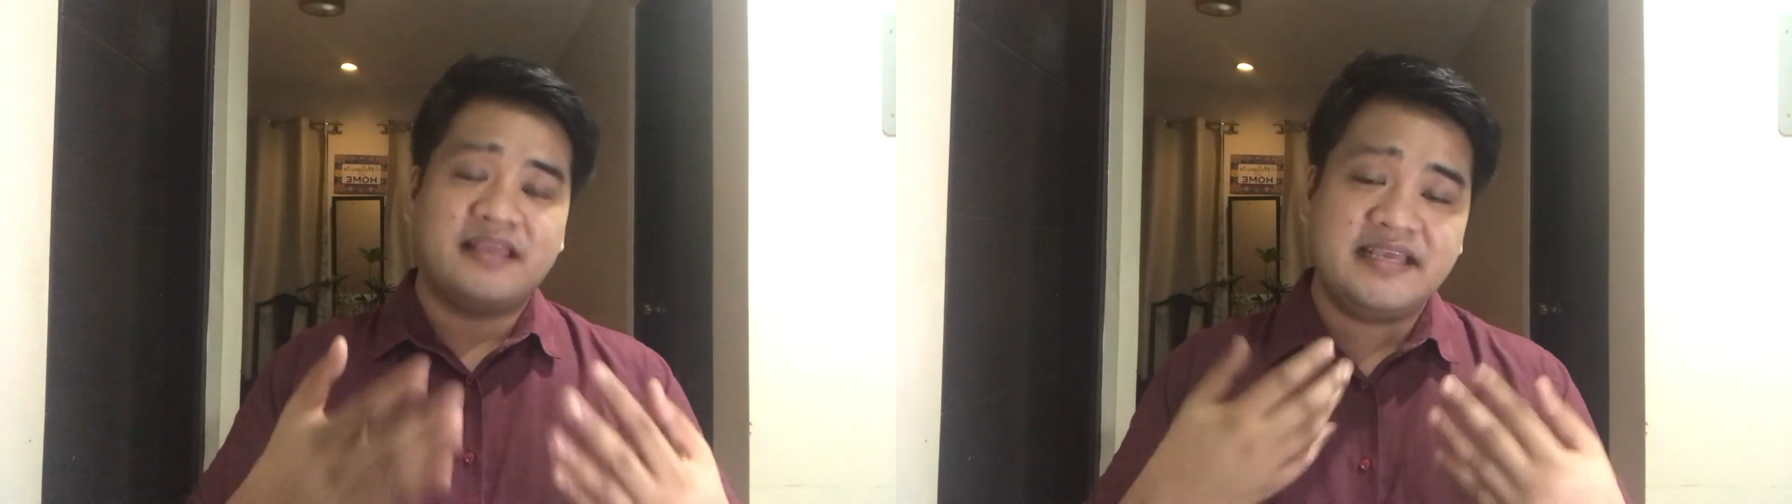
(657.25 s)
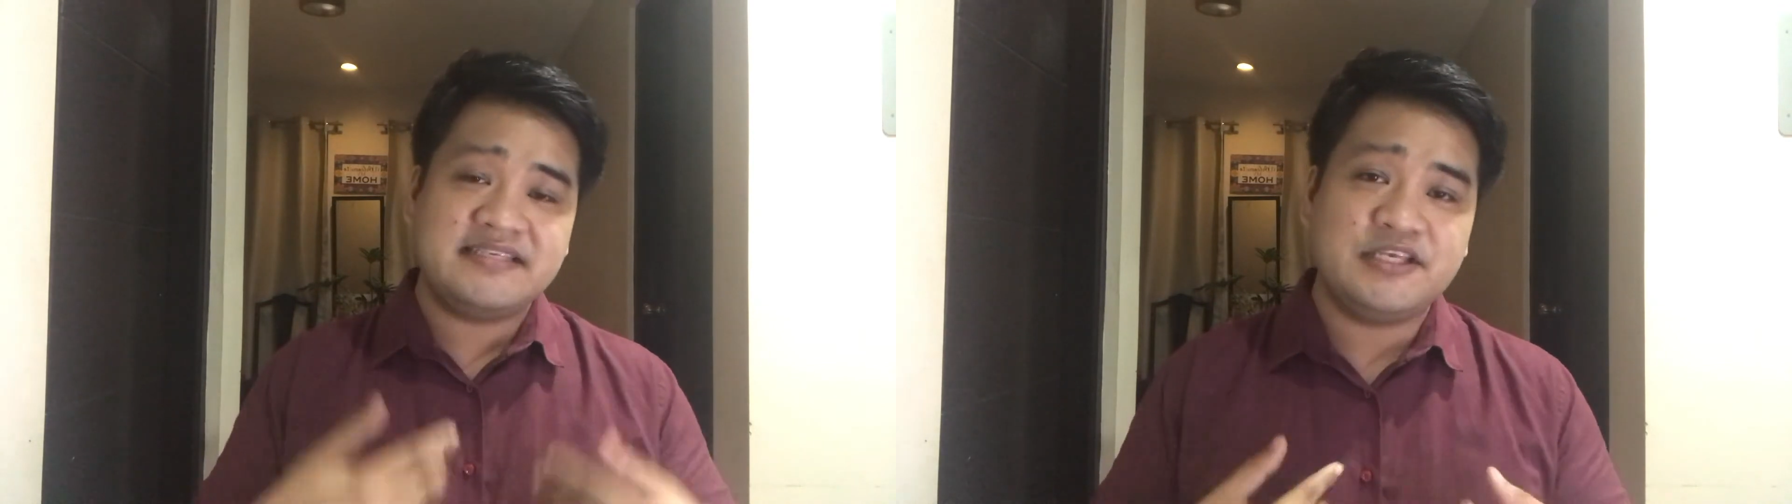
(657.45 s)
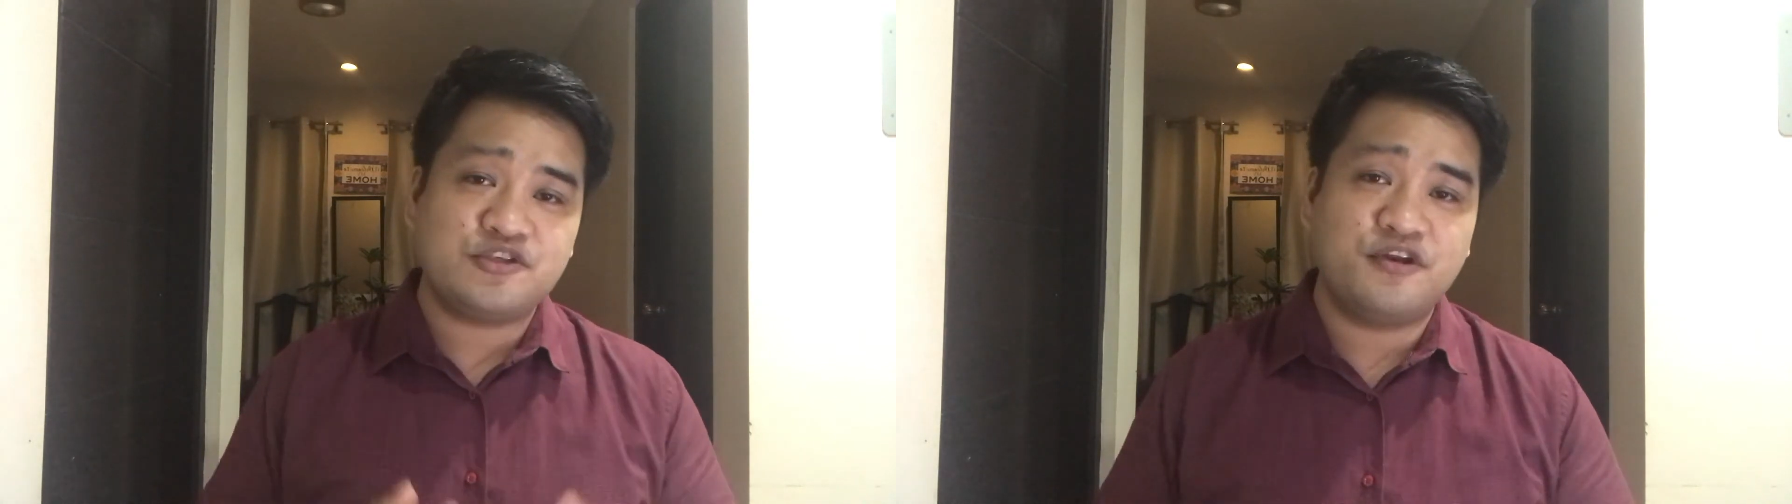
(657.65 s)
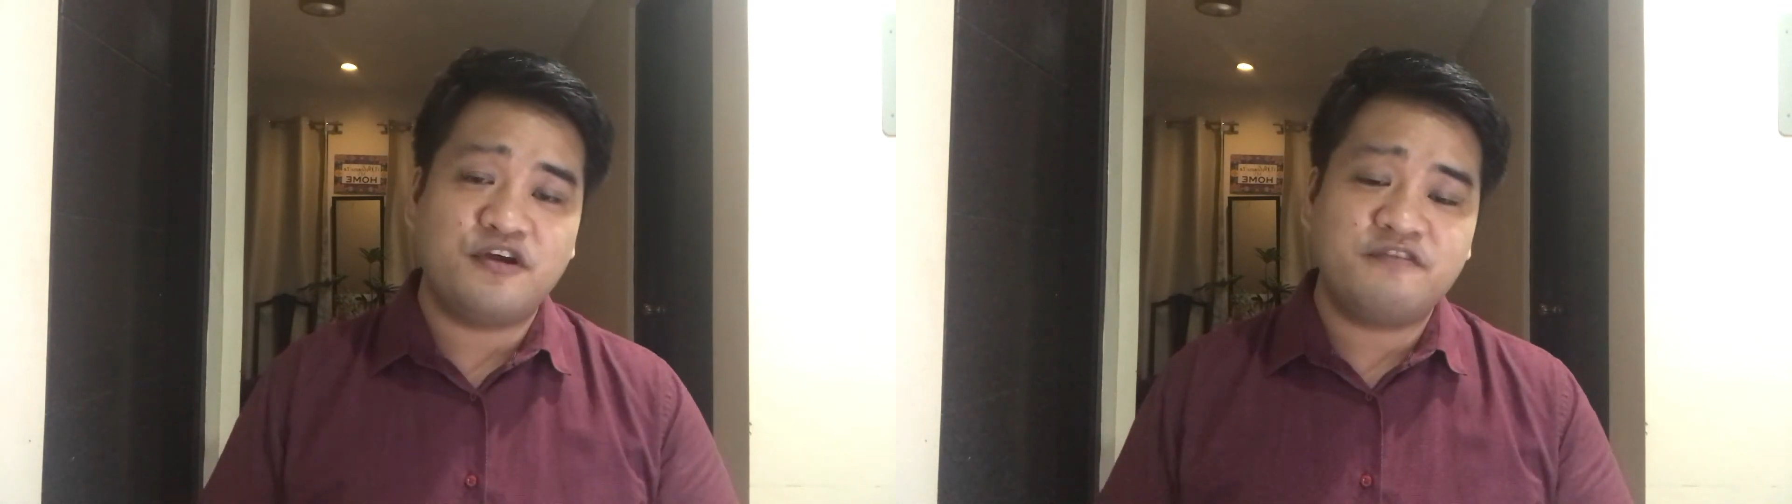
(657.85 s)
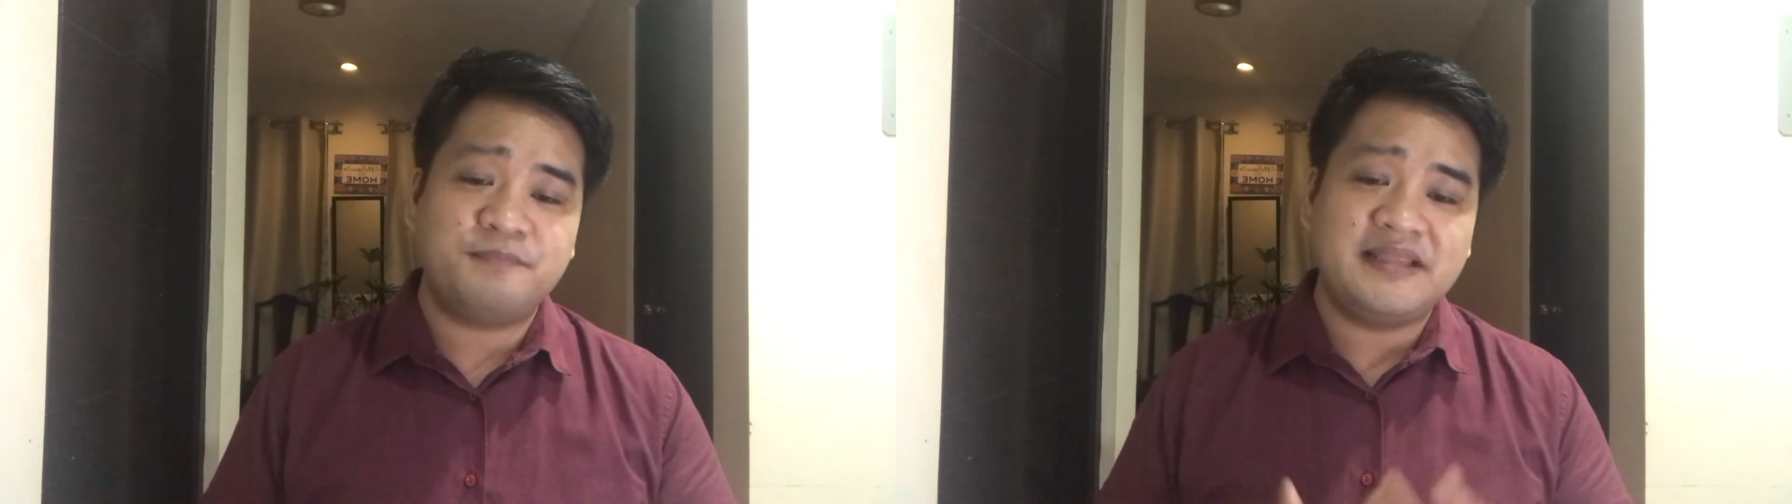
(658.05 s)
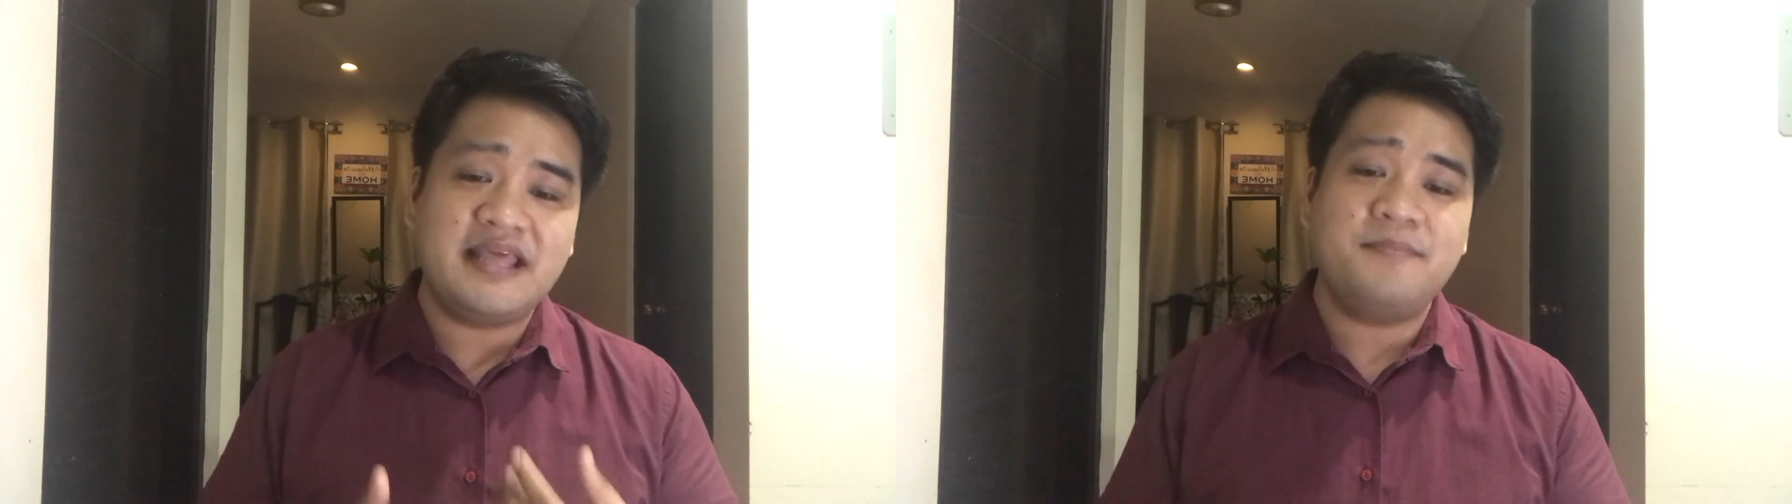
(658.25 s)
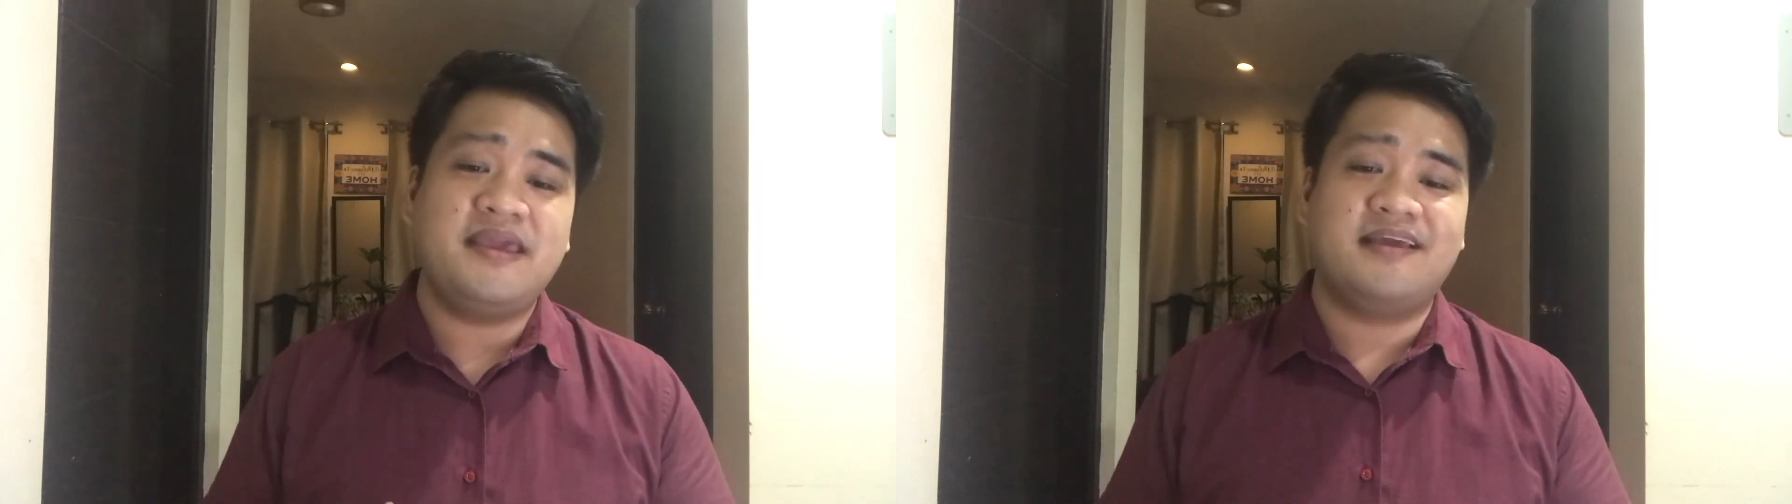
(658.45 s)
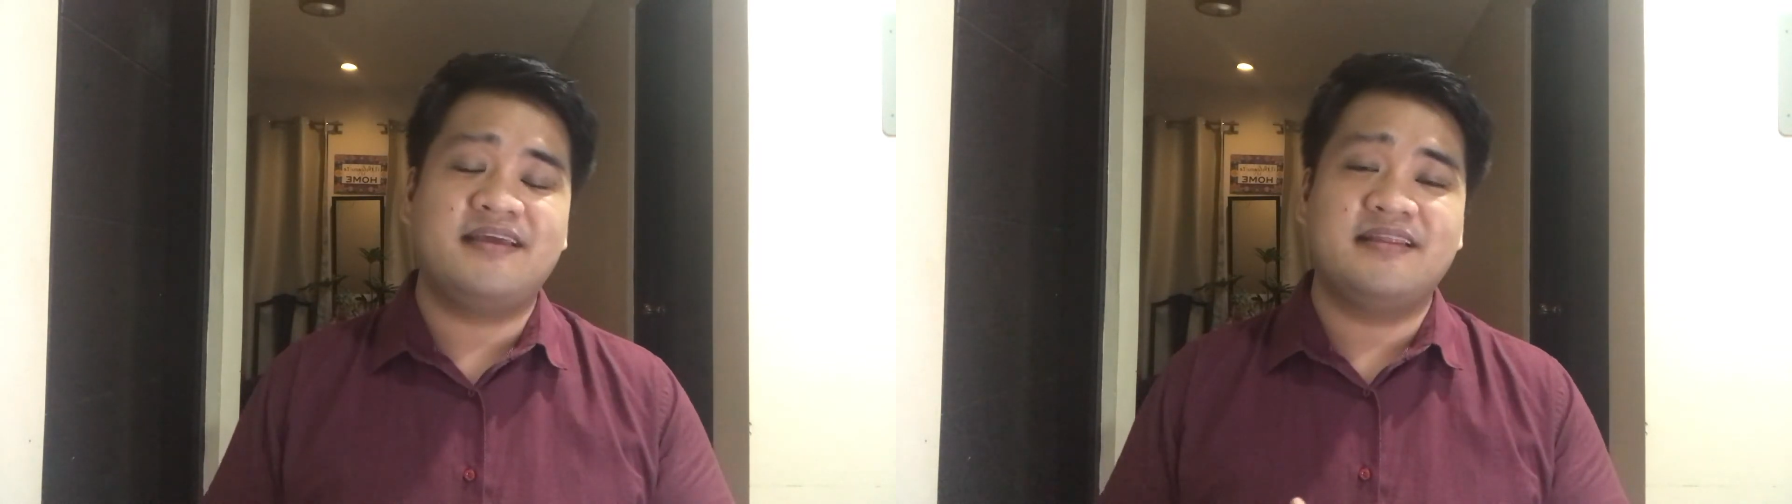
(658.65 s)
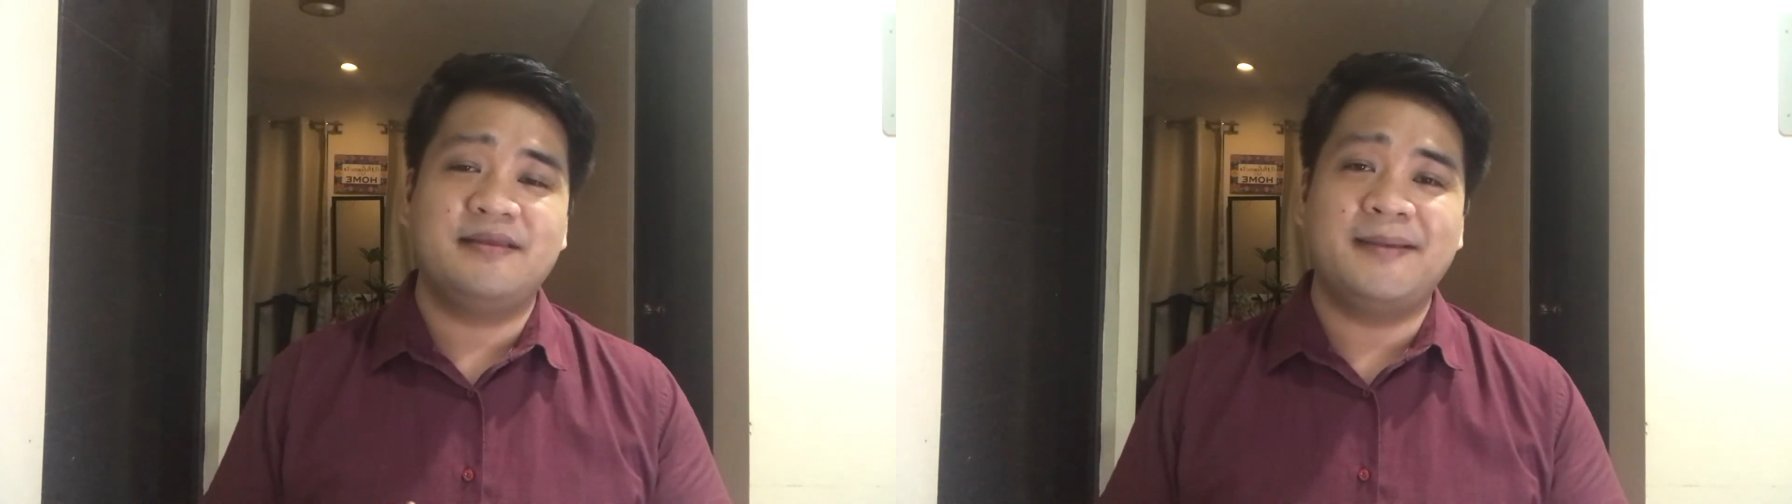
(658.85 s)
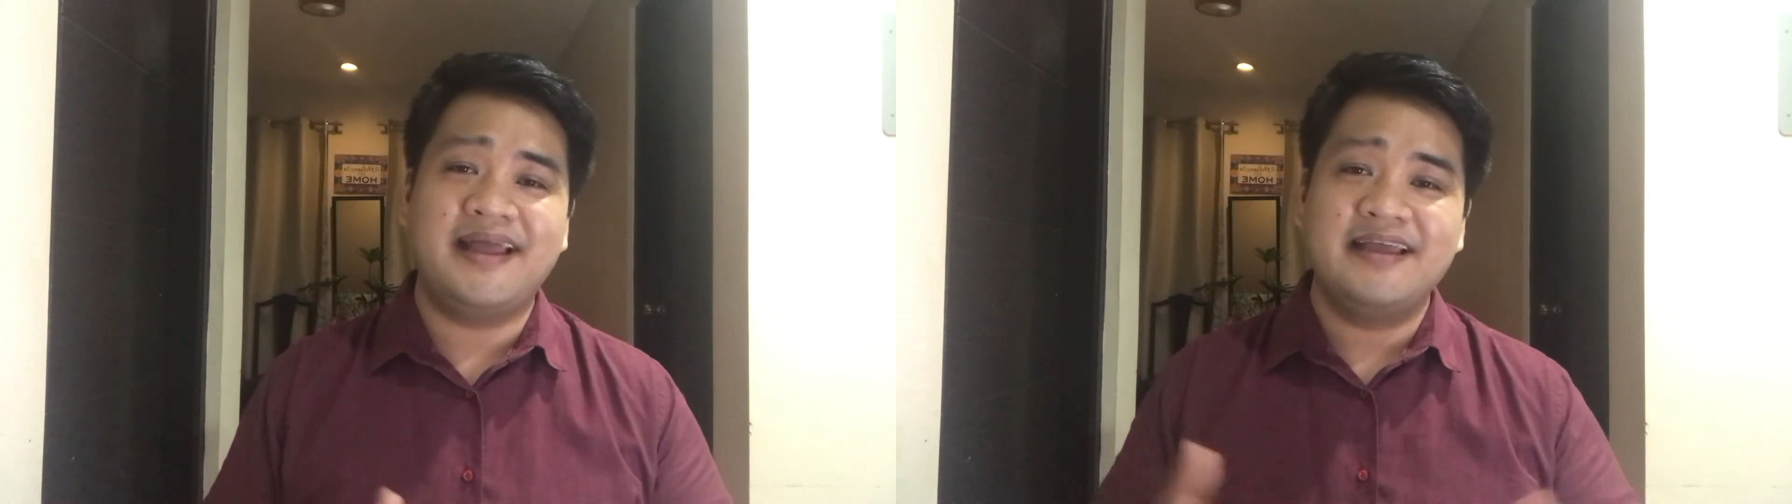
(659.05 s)
a season of pandemic.
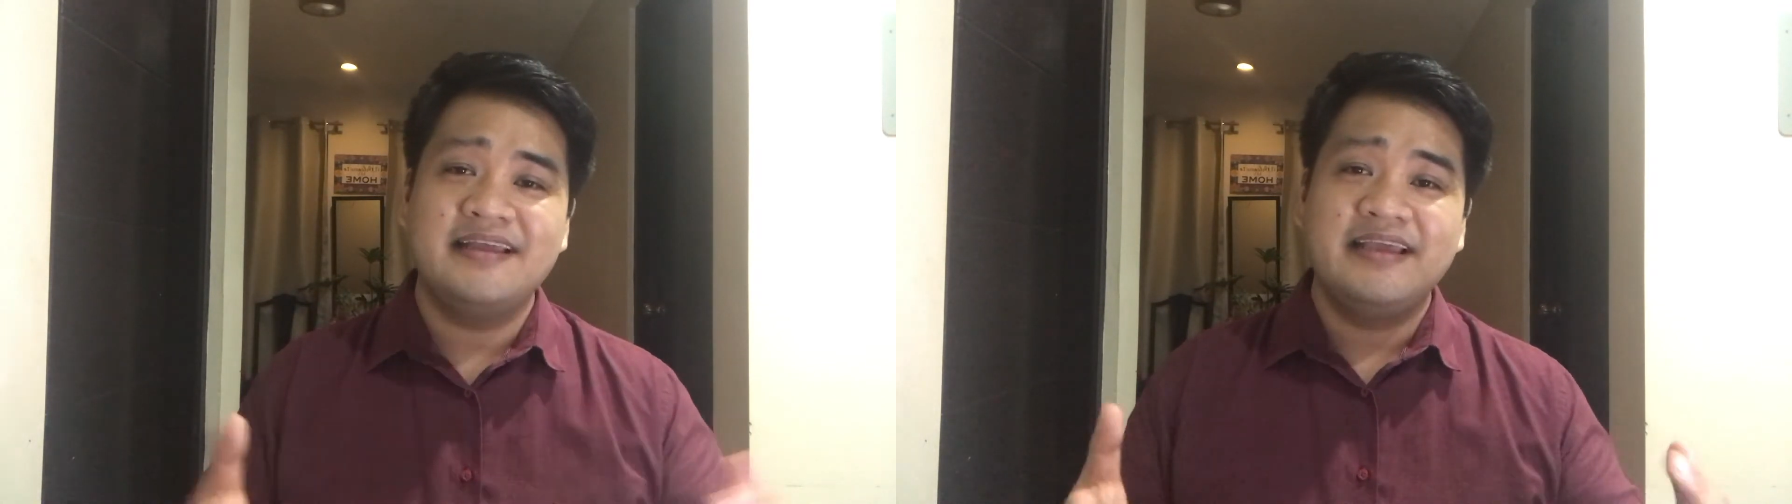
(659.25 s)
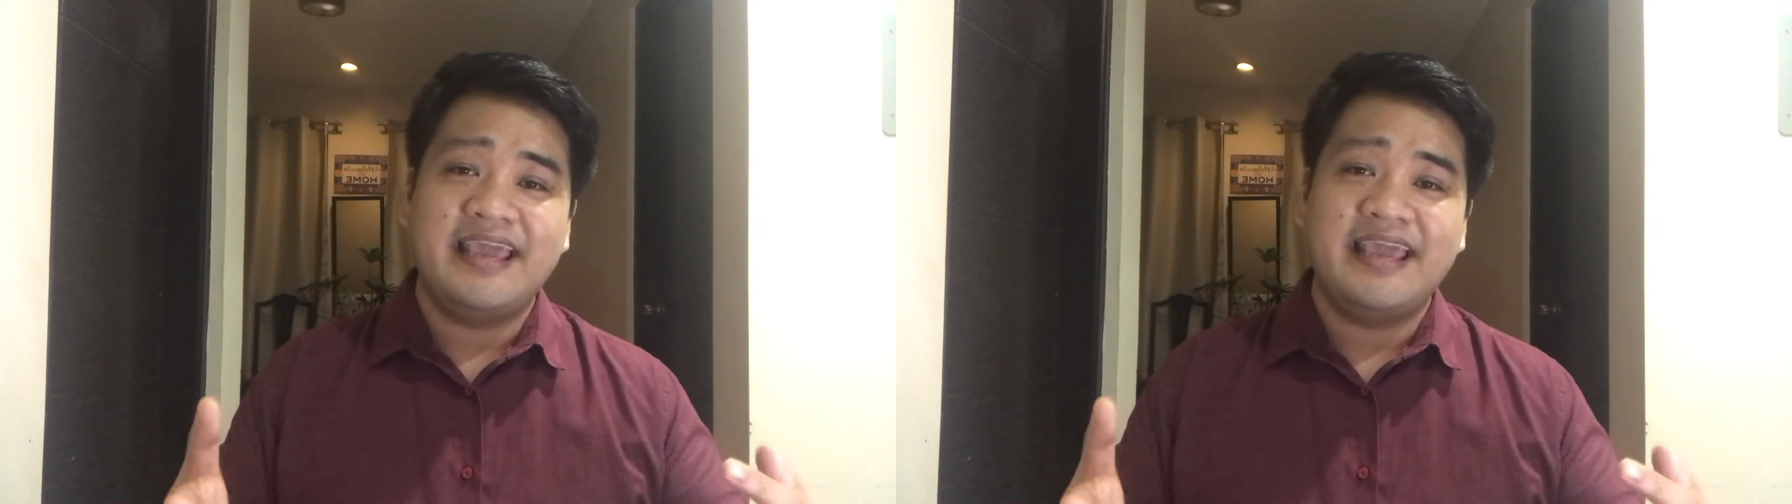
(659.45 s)
Di ba?